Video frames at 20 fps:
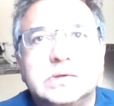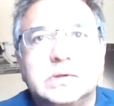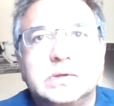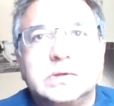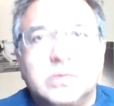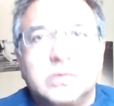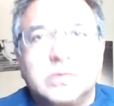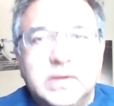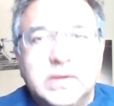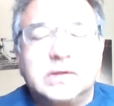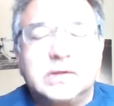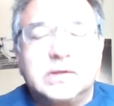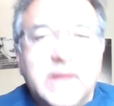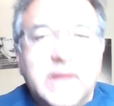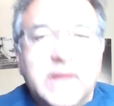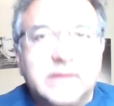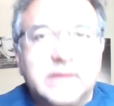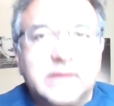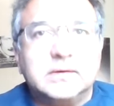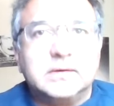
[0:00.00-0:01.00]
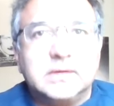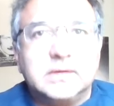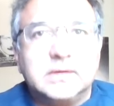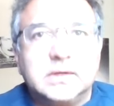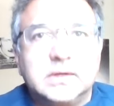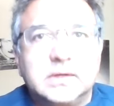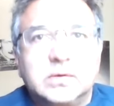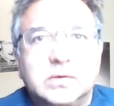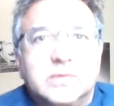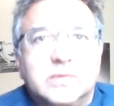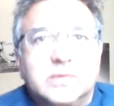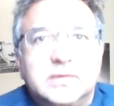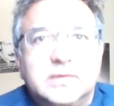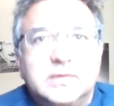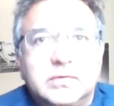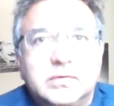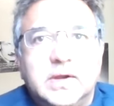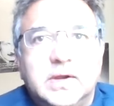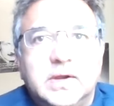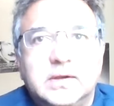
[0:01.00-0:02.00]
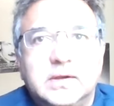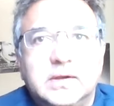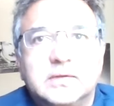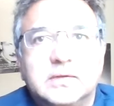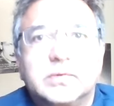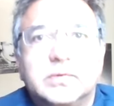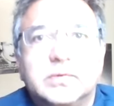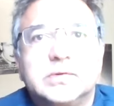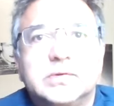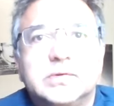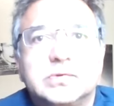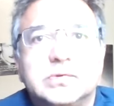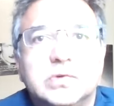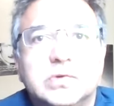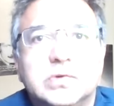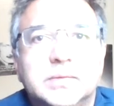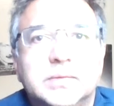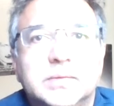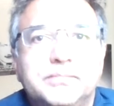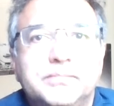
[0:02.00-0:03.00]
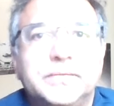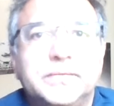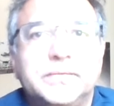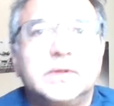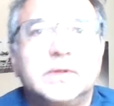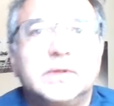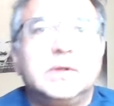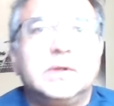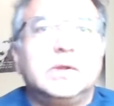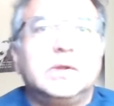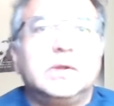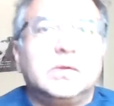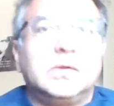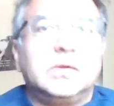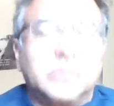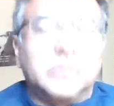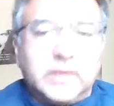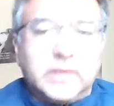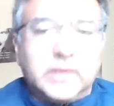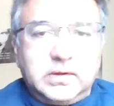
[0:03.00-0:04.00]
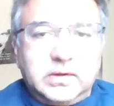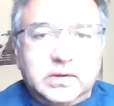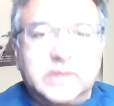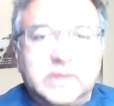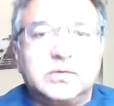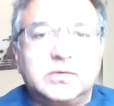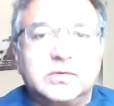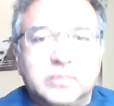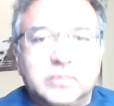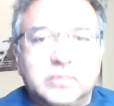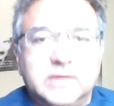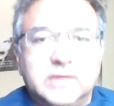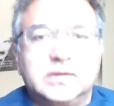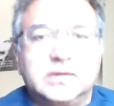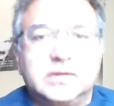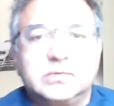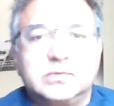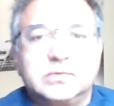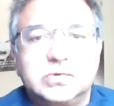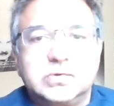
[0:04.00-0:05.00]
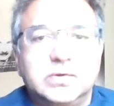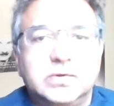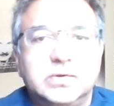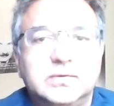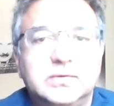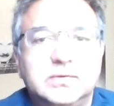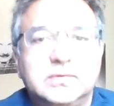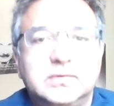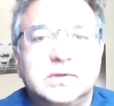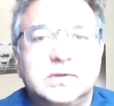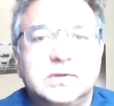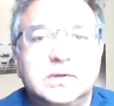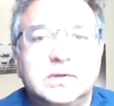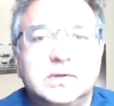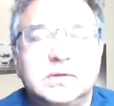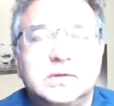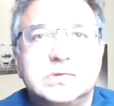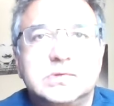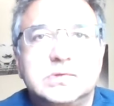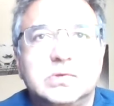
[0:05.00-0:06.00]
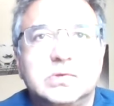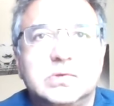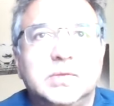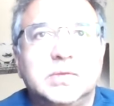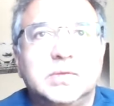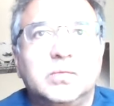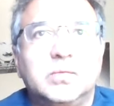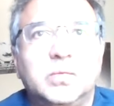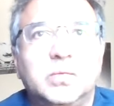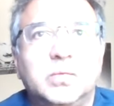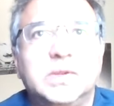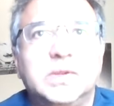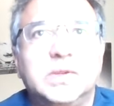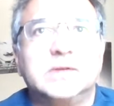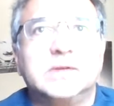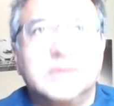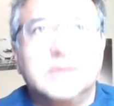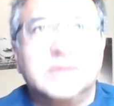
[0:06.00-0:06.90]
Greek, Latin, and of course he's writing in his original German. So we're going to look at those translational choices in the German when we get to